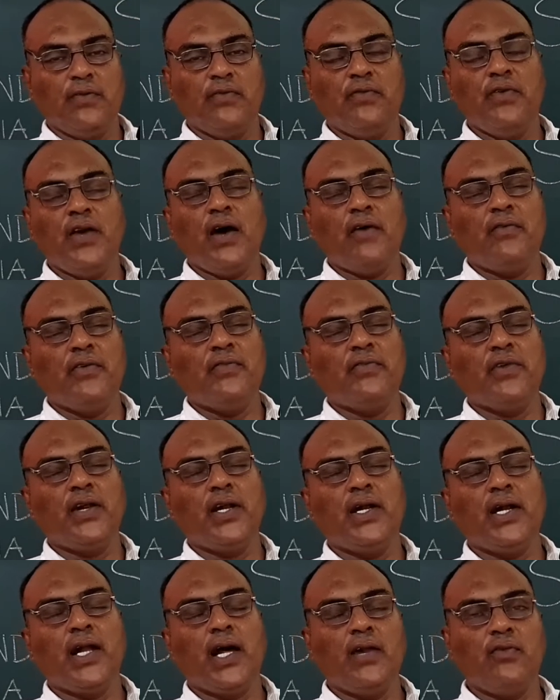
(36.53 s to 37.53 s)
We have
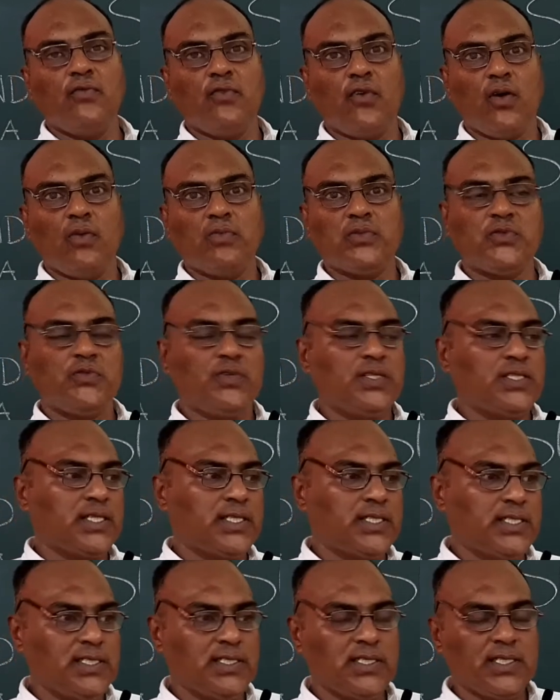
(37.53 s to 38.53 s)
different landforms which
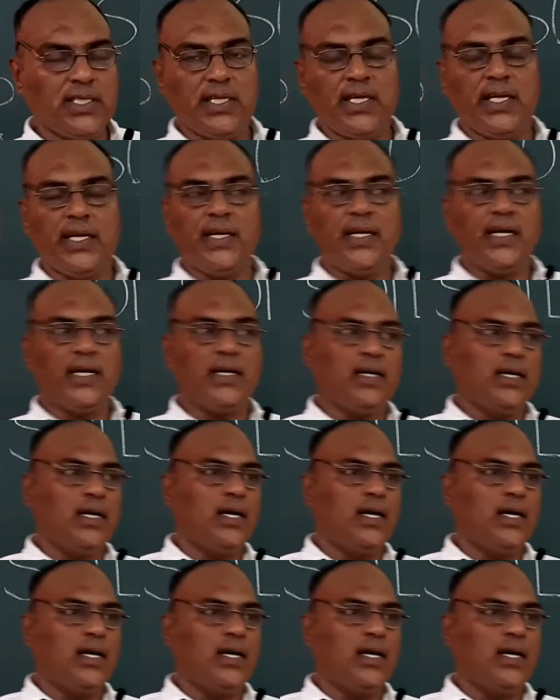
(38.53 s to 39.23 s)
exist in India.